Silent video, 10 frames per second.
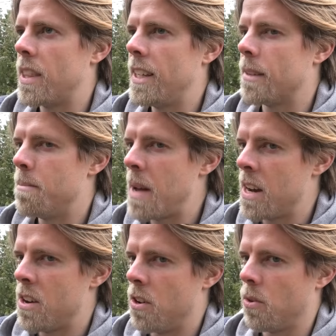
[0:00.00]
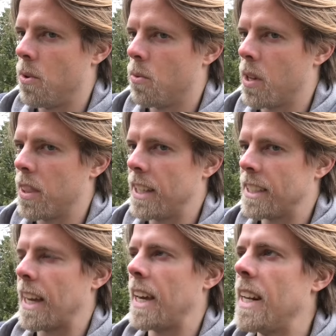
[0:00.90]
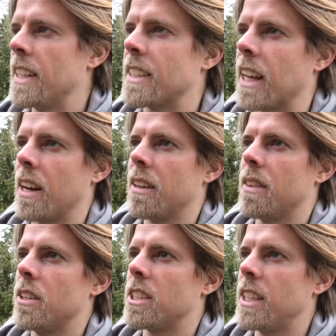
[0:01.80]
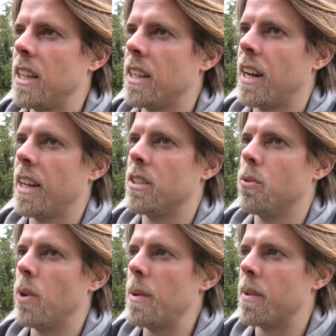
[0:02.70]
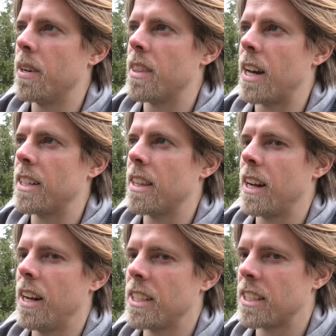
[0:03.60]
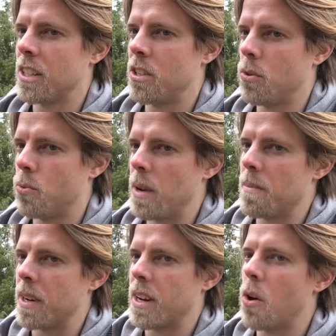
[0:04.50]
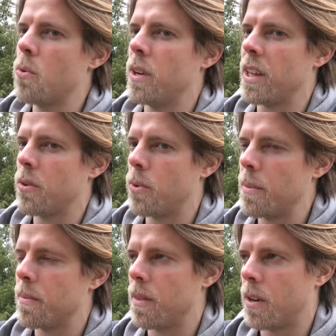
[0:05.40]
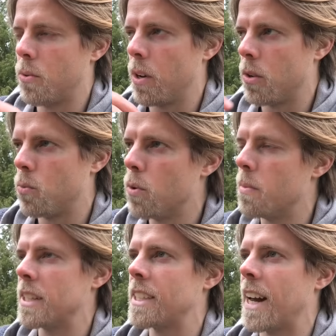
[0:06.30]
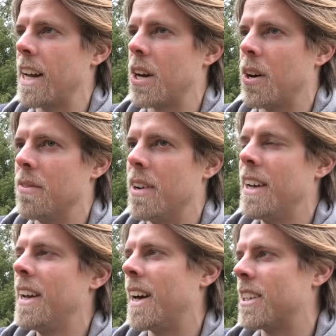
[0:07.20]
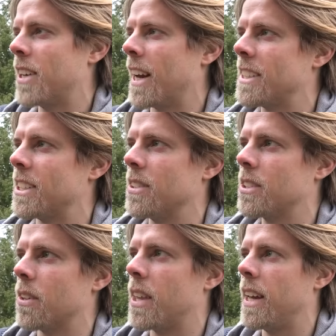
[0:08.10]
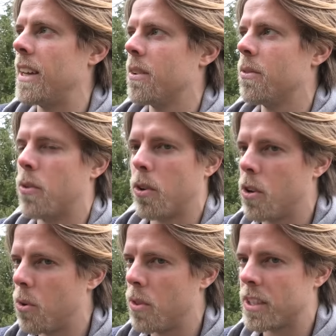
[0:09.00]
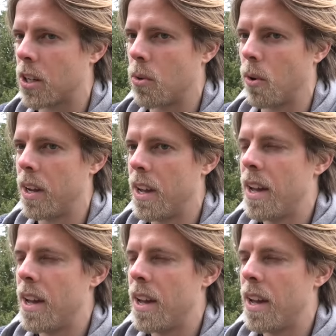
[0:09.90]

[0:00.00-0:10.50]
these men do when they say incel, they're signaling to women that they listen to women, only the woman side of attraction. So they forego this whole